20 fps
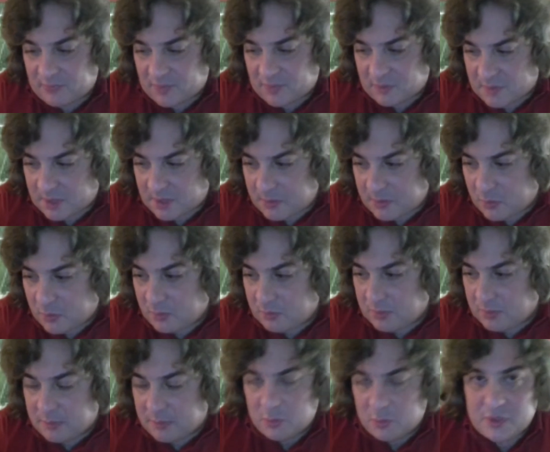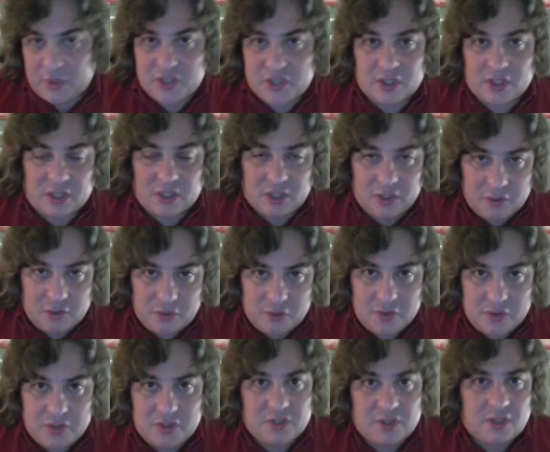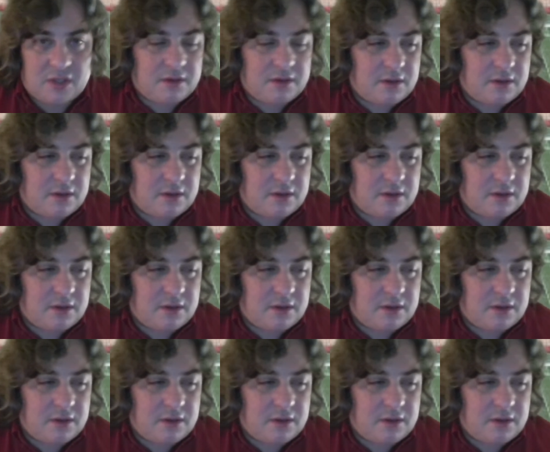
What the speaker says: maybe we should lose,